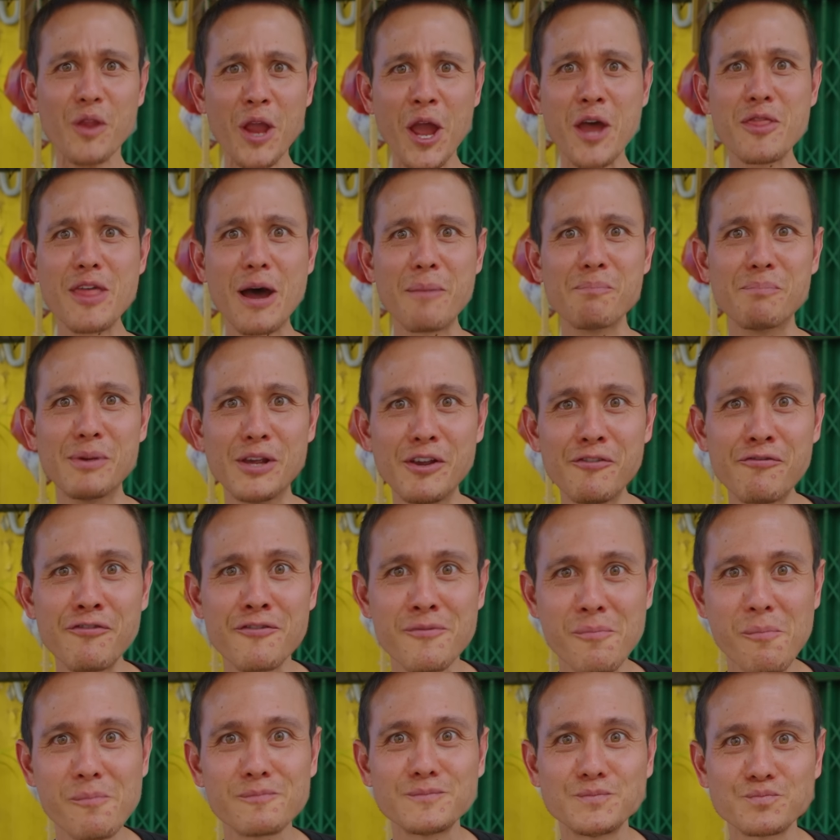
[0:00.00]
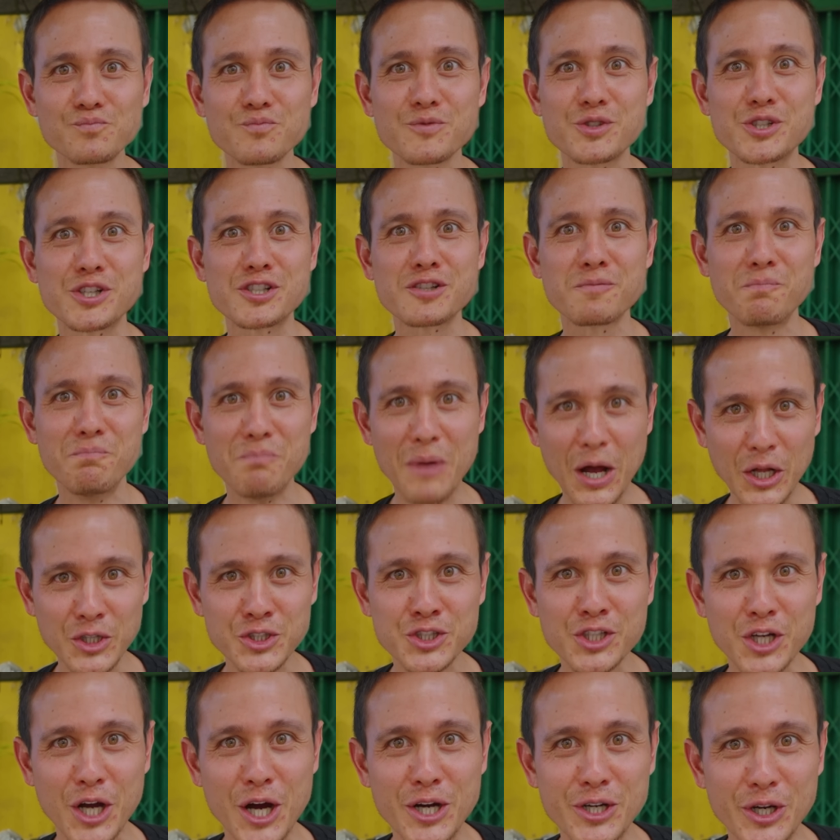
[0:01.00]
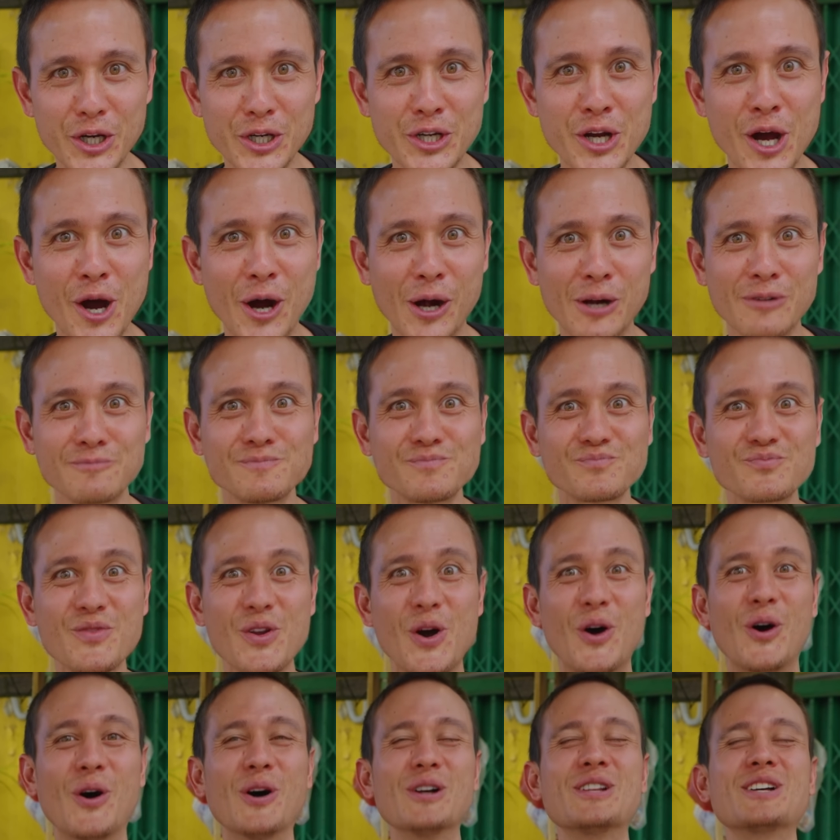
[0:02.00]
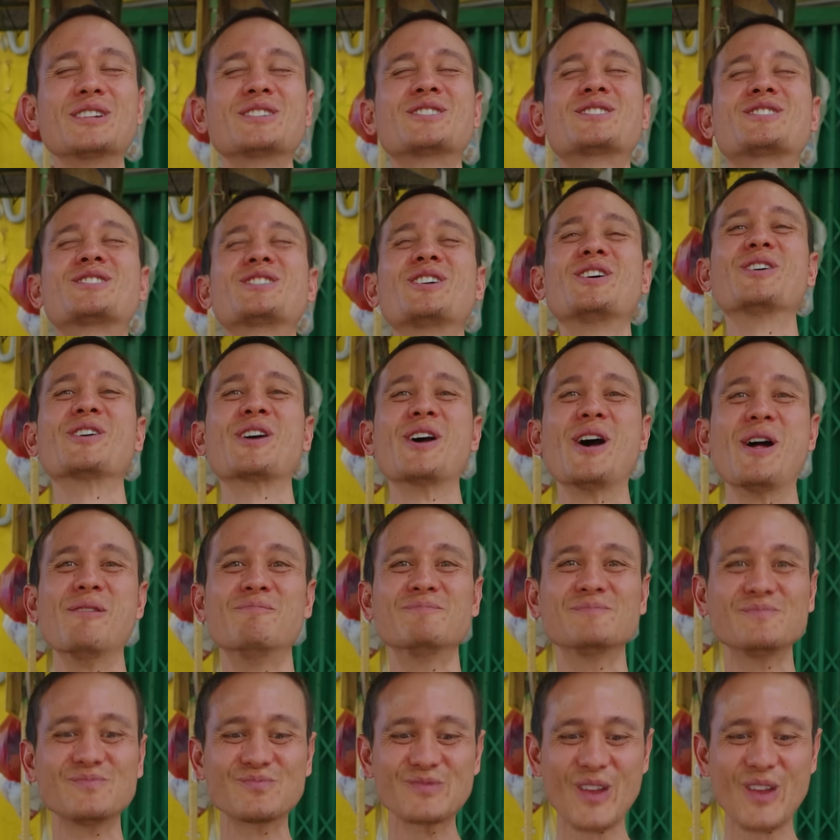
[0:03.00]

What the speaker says: And that beef just melts on your tongue. Oh, that's so good.